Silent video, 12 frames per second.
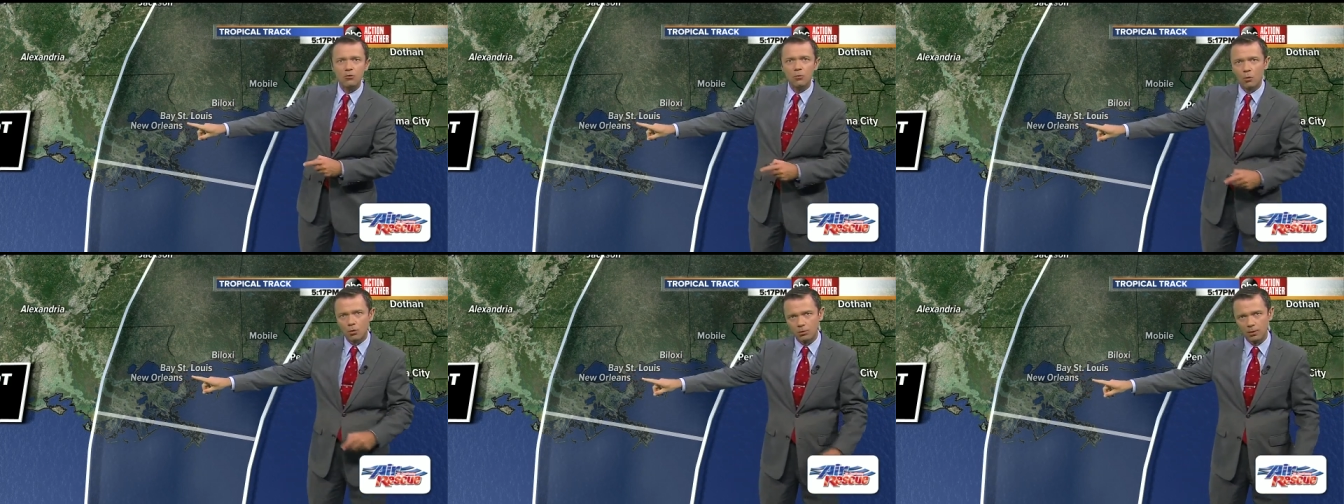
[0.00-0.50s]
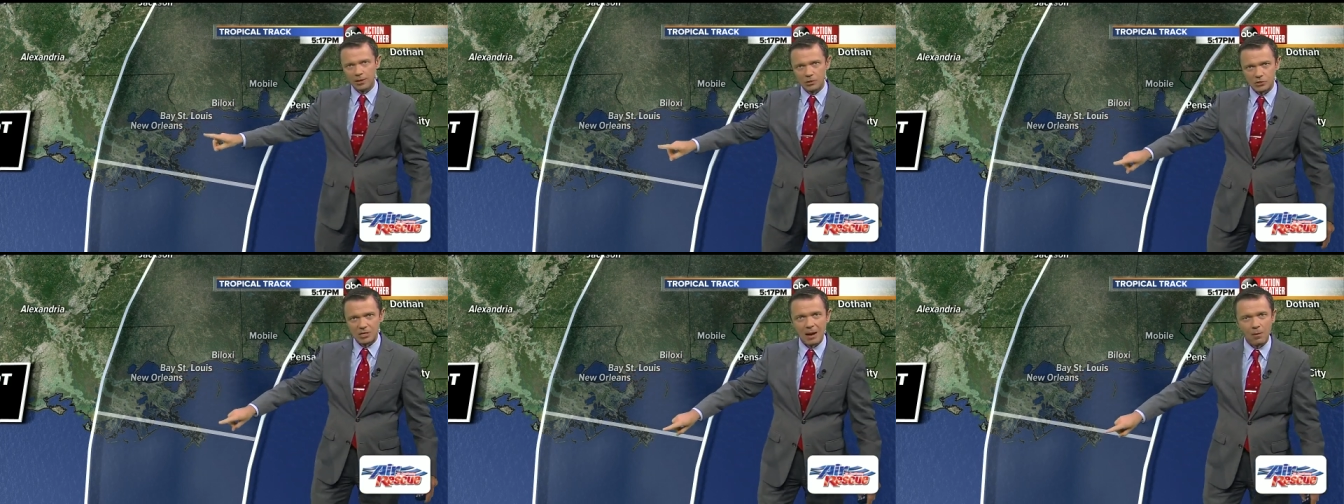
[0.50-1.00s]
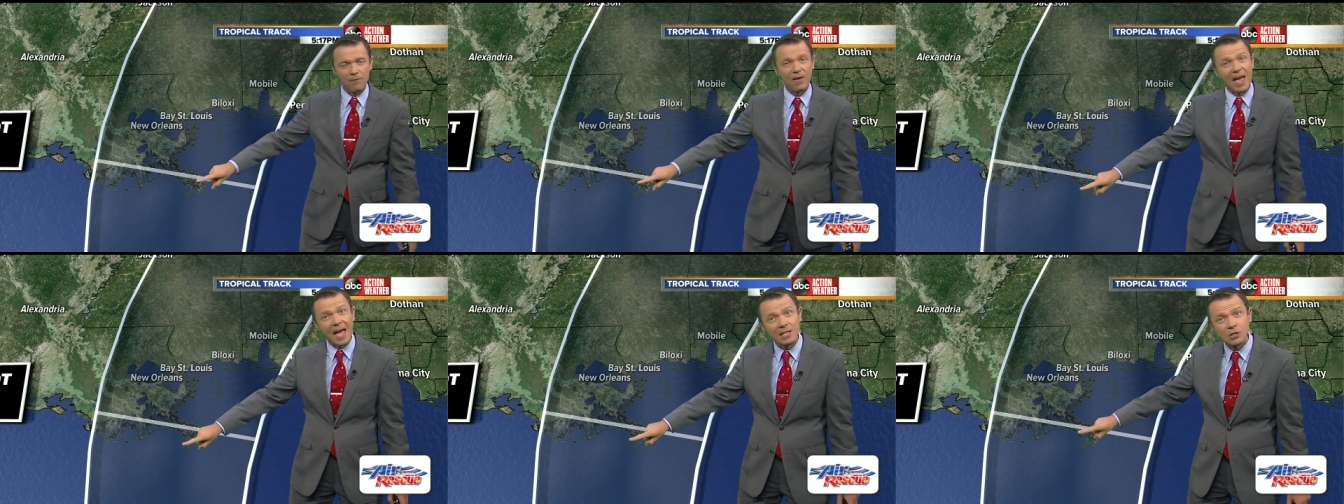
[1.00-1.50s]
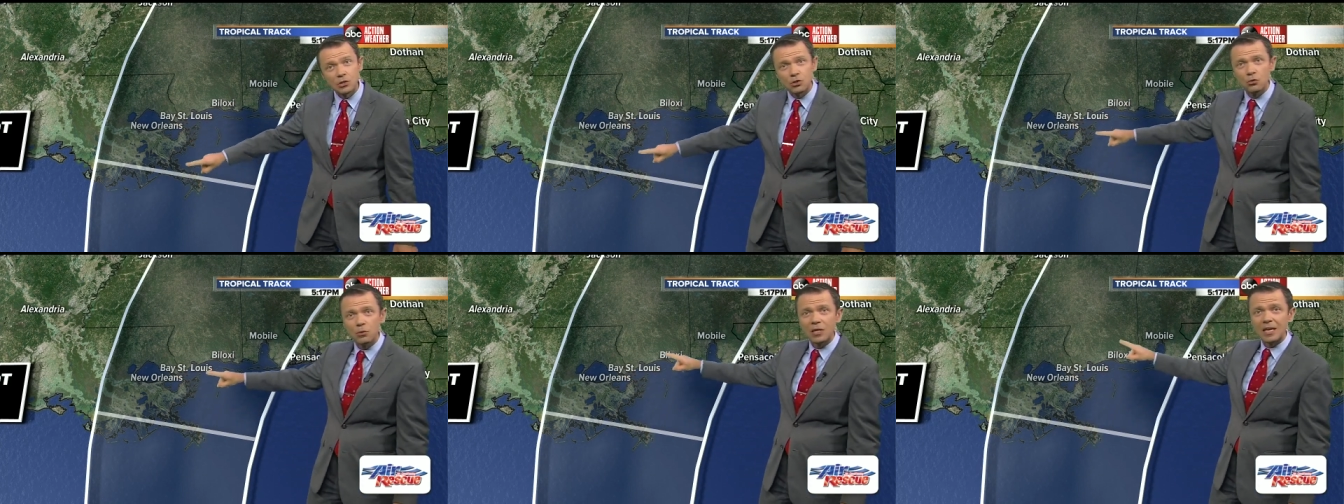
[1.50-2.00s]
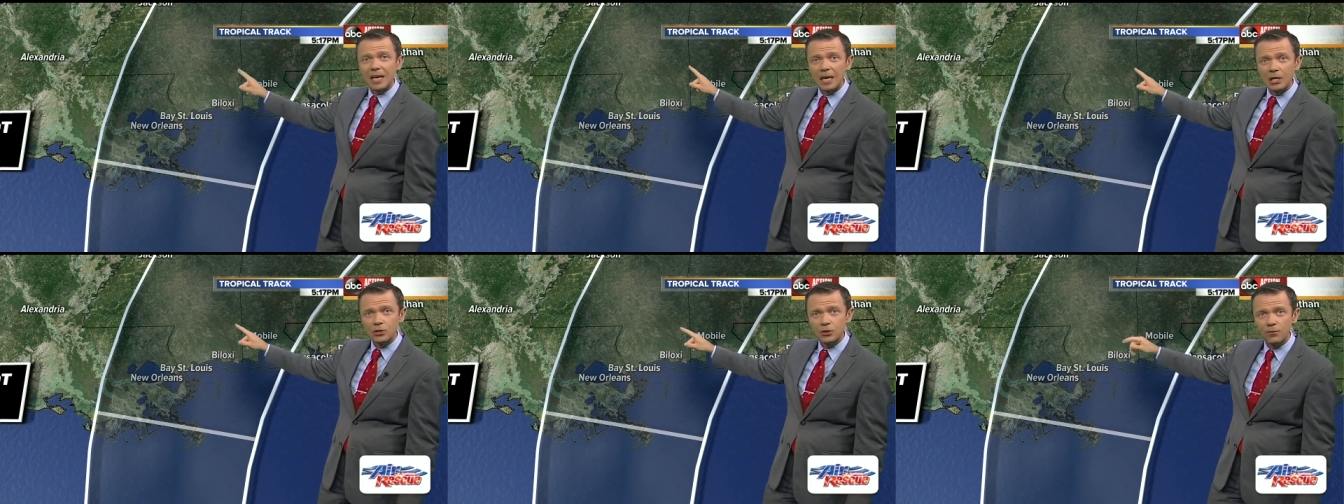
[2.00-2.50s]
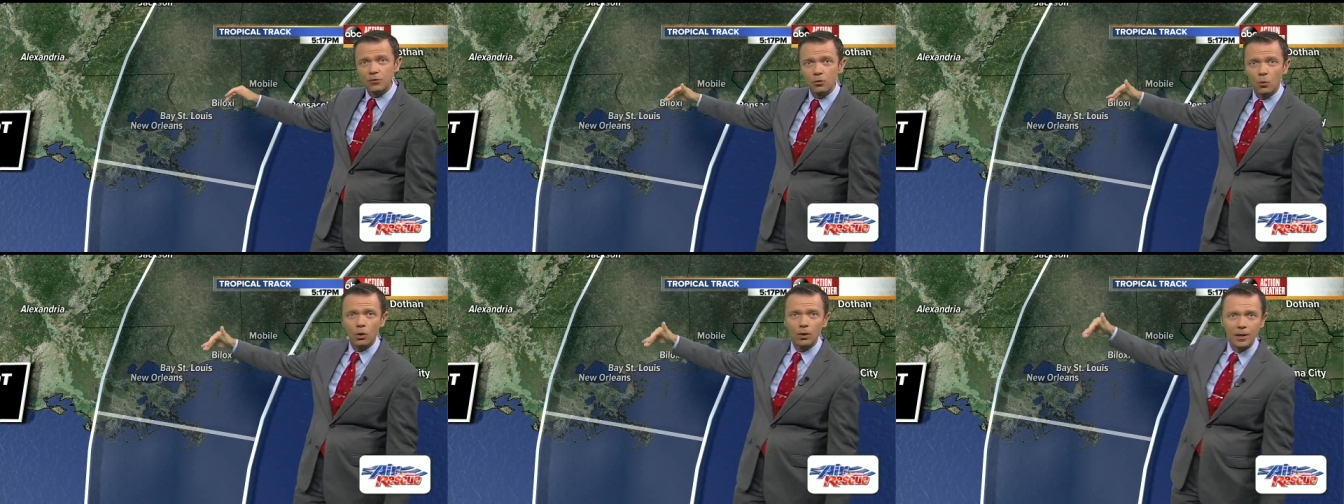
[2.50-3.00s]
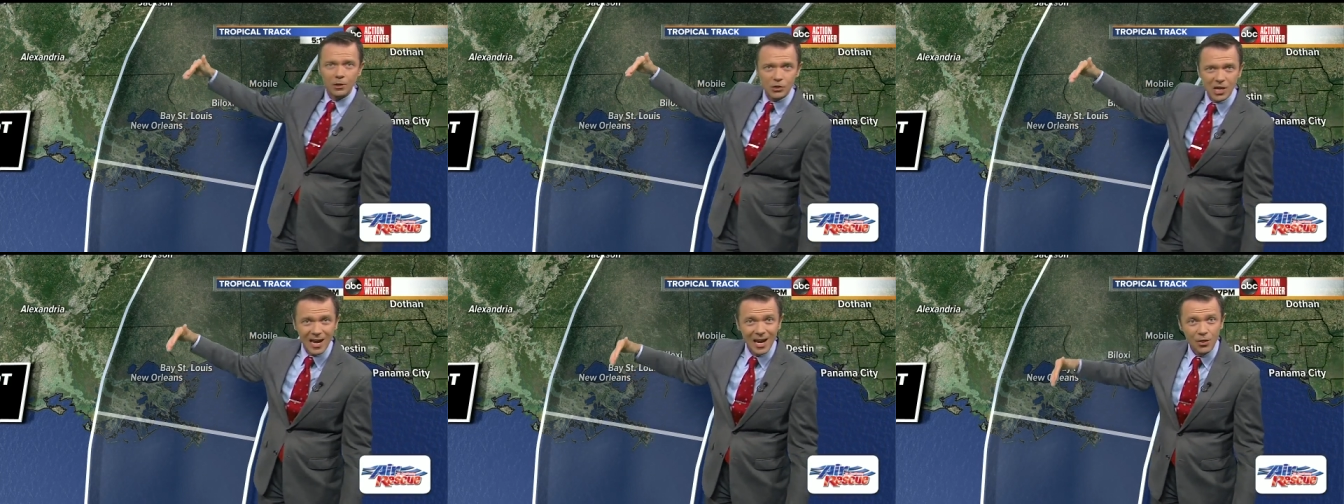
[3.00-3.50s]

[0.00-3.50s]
New Orleans. Now, if it heads to the east of New Orleans,